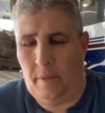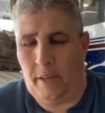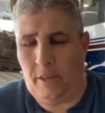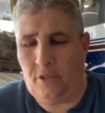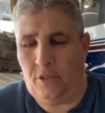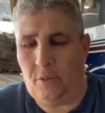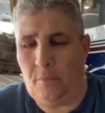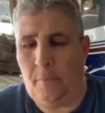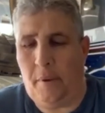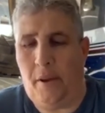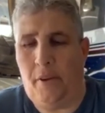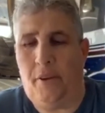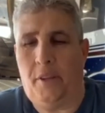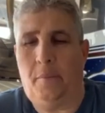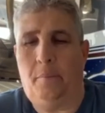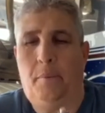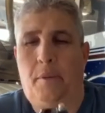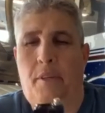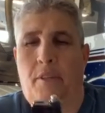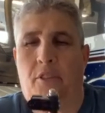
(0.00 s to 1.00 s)
extra
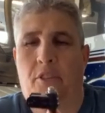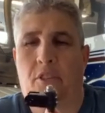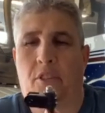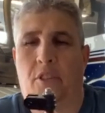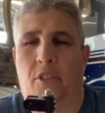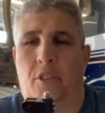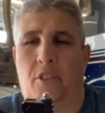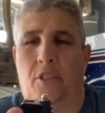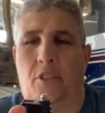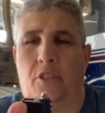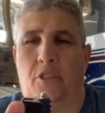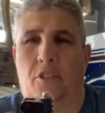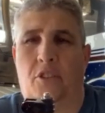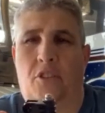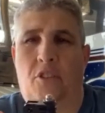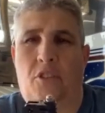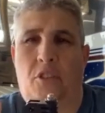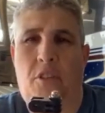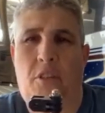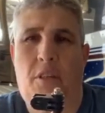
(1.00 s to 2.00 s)
mounting
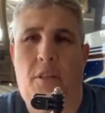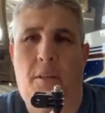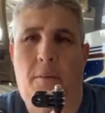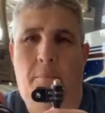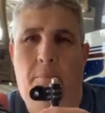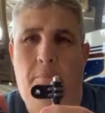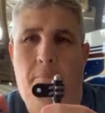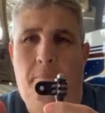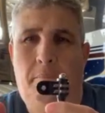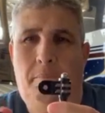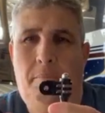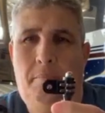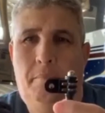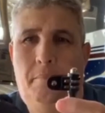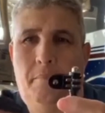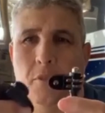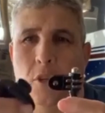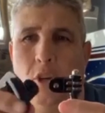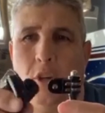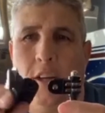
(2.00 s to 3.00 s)
pieces,
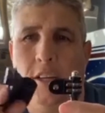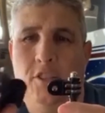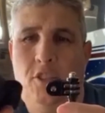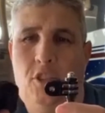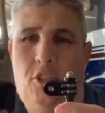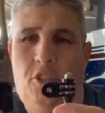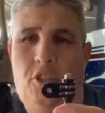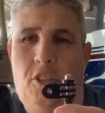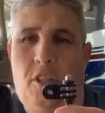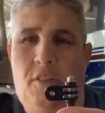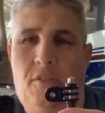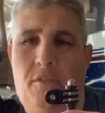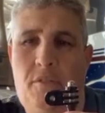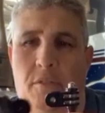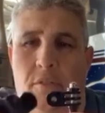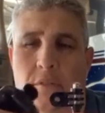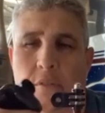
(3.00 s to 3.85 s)
all kinds of good stuff.